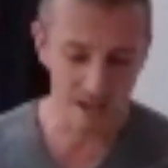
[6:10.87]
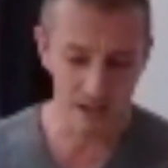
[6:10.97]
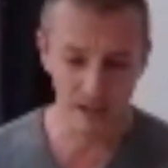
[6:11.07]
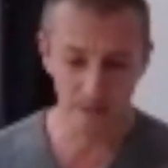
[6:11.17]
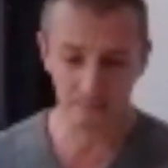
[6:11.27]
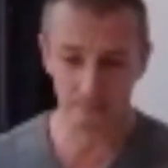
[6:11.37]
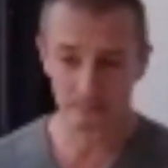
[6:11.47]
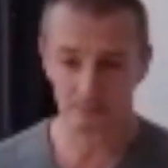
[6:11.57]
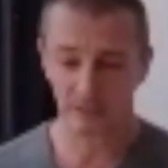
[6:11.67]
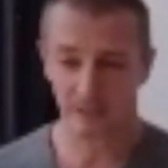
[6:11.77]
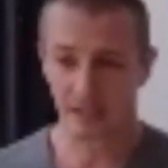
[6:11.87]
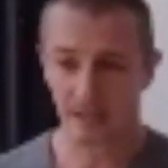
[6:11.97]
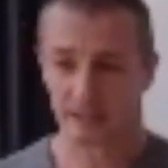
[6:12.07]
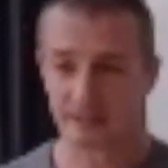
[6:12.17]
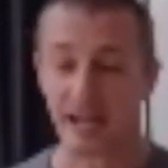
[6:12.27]

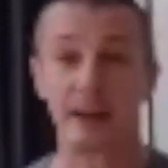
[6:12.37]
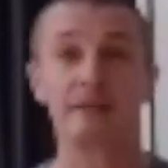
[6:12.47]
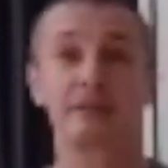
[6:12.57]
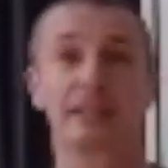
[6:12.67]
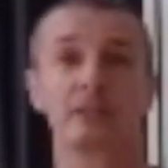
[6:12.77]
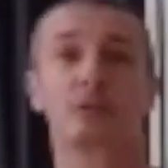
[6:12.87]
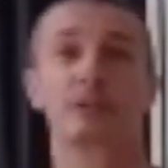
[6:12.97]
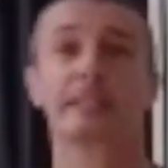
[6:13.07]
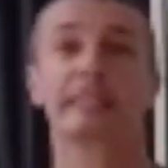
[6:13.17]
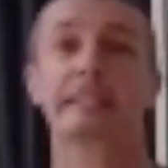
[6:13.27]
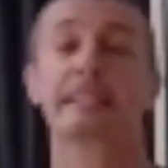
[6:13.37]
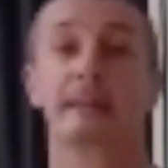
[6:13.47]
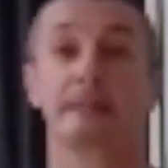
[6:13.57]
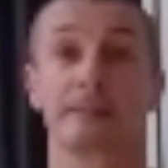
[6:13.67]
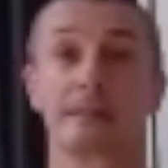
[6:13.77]
dived into in
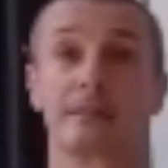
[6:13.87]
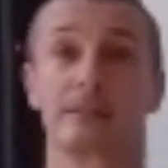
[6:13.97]
details.